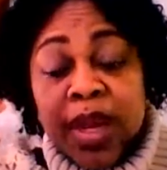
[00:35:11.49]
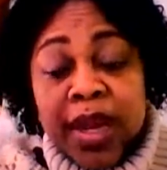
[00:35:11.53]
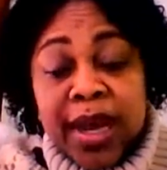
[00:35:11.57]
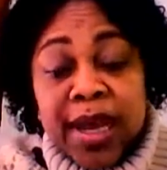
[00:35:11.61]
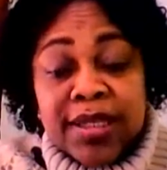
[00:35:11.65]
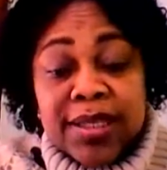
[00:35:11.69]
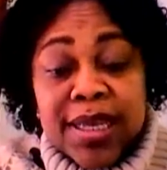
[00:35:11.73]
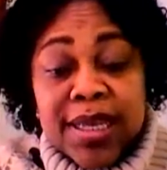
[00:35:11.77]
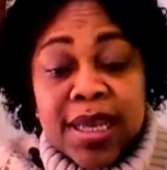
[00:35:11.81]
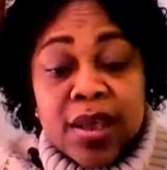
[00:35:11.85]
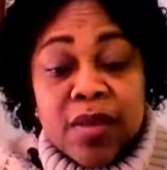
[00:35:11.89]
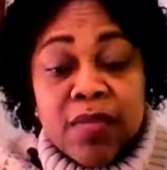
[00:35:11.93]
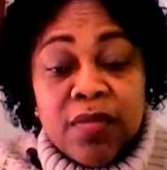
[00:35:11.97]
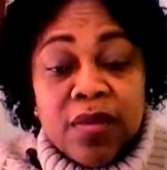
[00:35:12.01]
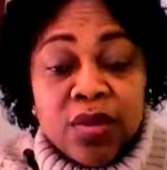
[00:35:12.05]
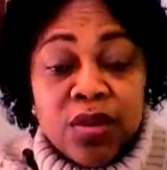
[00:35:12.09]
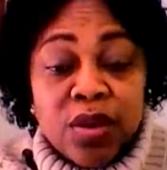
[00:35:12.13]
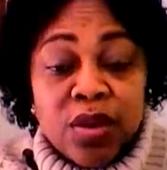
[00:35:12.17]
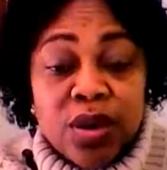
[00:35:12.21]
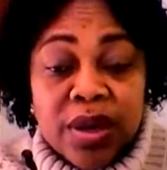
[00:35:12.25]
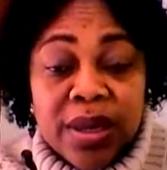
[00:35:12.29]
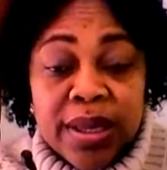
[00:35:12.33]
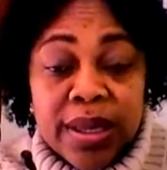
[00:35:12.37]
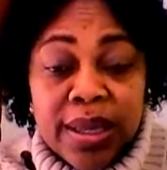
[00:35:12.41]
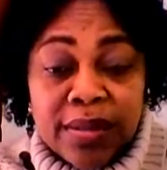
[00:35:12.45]
I thank you for
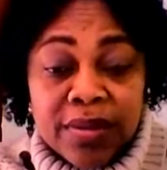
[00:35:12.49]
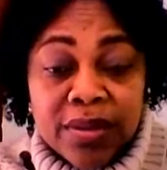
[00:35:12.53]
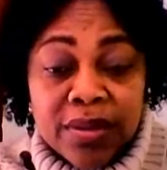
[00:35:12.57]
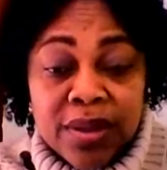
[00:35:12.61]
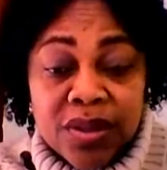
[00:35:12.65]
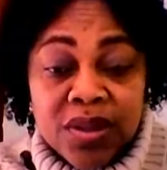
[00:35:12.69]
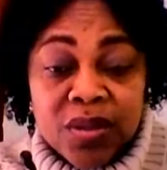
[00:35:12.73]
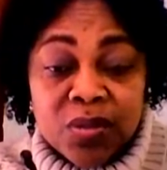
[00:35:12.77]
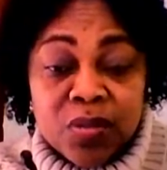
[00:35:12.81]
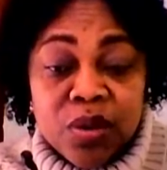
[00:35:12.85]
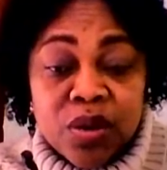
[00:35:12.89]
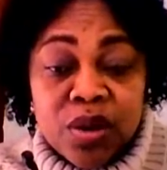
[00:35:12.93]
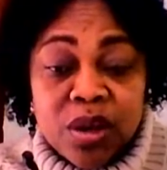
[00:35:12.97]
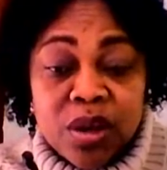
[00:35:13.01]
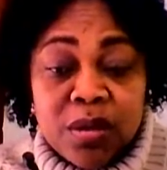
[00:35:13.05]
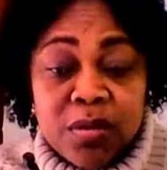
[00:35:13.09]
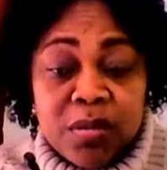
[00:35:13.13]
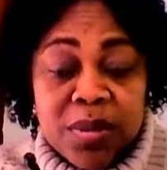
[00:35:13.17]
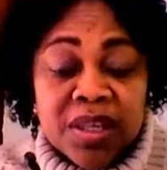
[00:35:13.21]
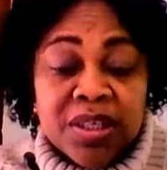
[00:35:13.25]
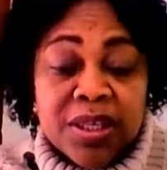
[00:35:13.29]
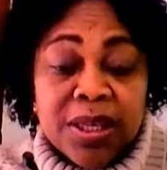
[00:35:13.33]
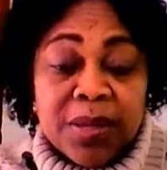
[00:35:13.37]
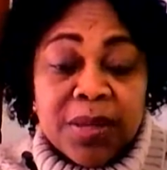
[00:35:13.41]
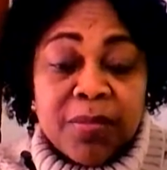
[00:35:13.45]
calling in this morning,
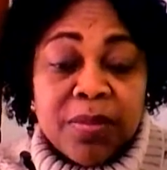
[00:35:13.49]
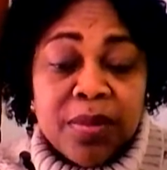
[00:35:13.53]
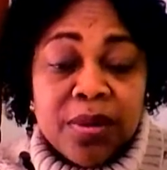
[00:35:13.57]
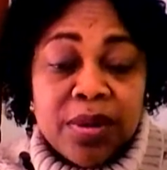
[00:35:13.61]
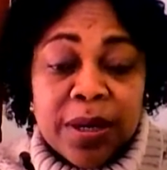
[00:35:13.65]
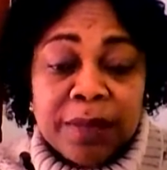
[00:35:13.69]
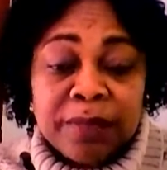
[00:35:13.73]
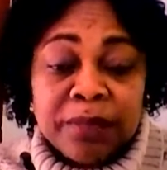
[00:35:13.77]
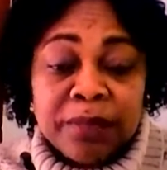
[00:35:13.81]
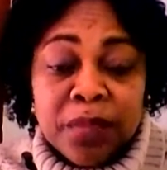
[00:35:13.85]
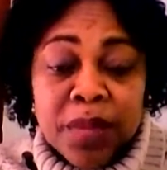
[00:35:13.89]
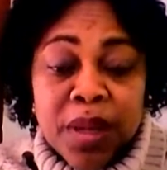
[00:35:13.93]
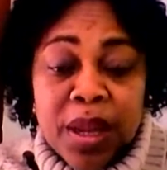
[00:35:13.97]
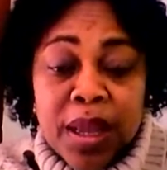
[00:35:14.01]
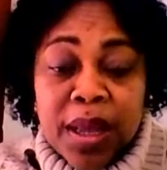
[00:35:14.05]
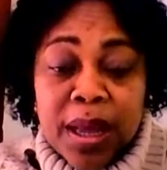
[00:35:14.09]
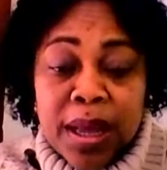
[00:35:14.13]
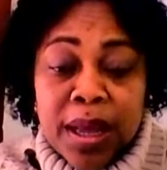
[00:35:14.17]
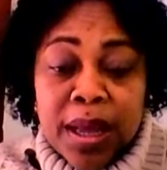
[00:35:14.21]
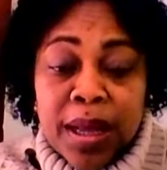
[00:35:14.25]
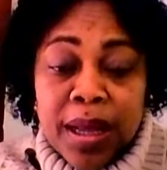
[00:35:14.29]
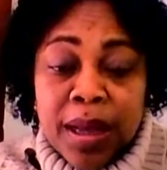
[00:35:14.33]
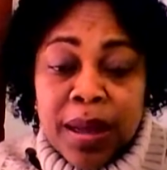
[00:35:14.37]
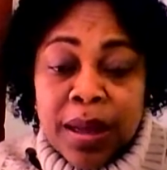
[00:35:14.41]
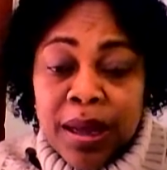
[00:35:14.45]
my dear brother
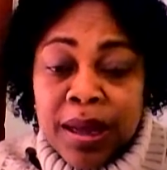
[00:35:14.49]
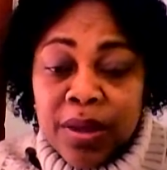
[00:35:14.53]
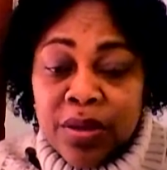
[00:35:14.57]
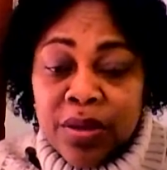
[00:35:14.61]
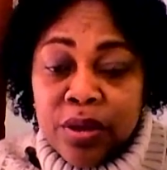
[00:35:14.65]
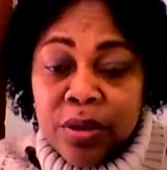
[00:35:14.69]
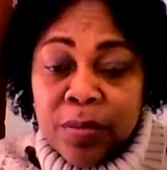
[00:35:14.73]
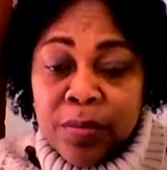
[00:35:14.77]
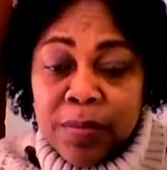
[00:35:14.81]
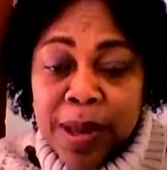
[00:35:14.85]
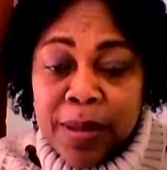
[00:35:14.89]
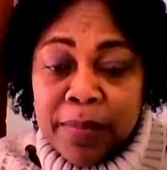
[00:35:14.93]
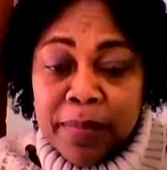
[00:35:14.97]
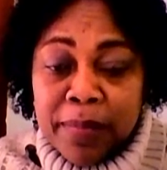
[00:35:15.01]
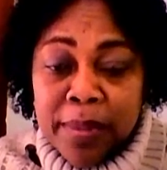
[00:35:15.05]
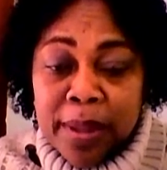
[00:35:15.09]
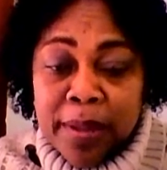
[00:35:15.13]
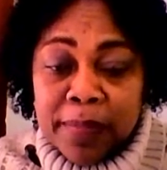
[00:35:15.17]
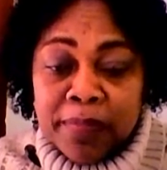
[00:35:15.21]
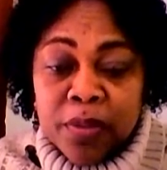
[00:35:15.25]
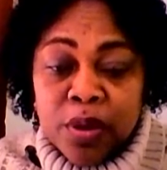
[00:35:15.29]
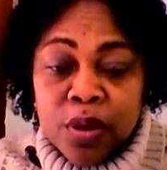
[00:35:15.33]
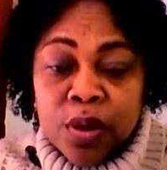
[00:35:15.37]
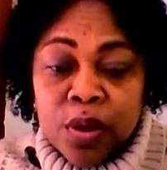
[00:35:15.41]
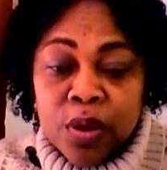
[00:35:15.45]
uh, Ayoba
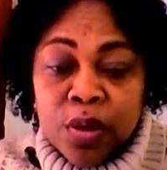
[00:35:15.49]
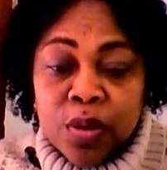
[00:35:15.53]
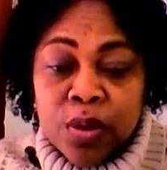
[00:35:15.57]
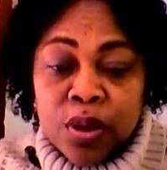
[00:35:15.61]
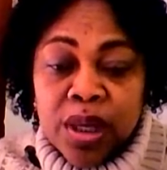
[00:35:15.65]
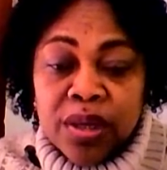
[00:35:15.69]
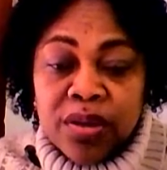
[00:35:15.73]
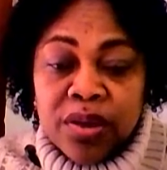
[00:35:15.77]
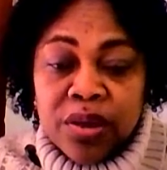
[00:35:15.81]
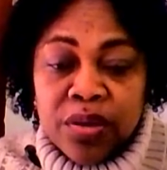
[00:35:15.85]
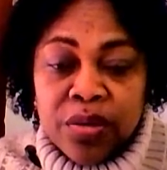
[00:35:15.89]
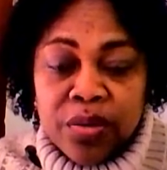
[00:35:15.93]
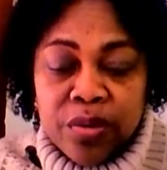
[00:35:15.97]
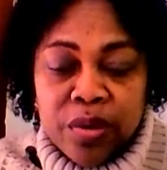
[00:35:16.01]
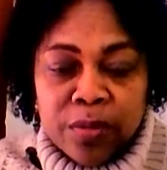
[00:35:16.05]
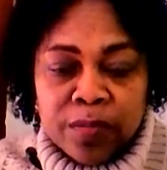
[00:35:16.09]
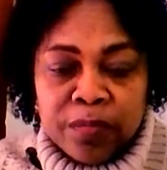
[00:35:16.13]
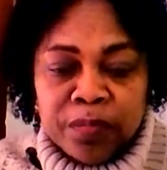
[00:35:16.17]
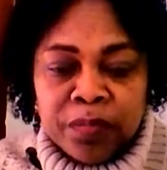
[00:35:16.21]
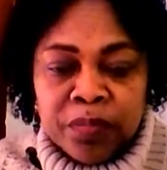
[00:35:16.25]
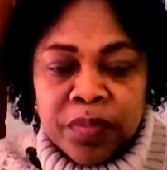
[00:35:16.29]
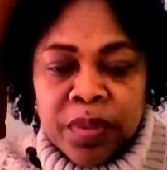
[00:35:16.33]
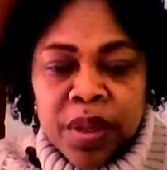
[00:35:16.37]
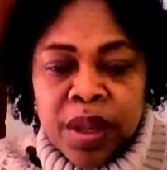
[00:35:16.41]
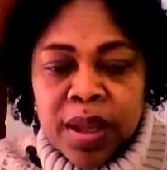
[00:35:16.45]
Me
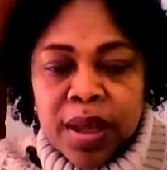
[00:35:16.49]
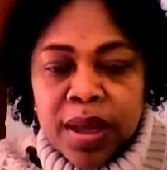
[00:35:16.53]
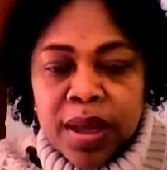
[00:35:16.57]
Okedirom,